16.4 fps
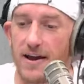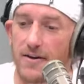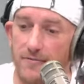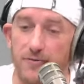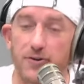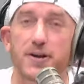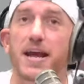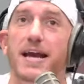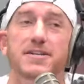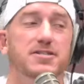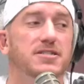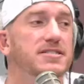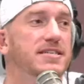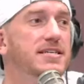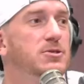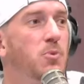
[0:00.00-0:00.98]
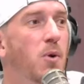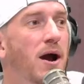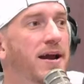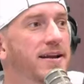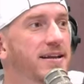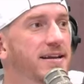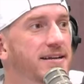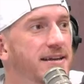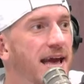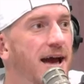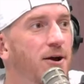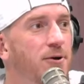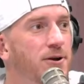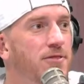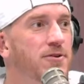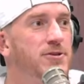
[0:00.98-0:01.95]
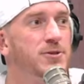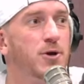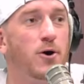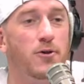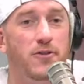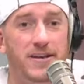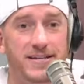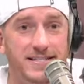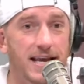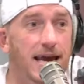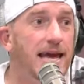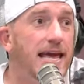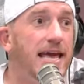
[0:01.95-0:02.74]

Free agency's winding down and there's all this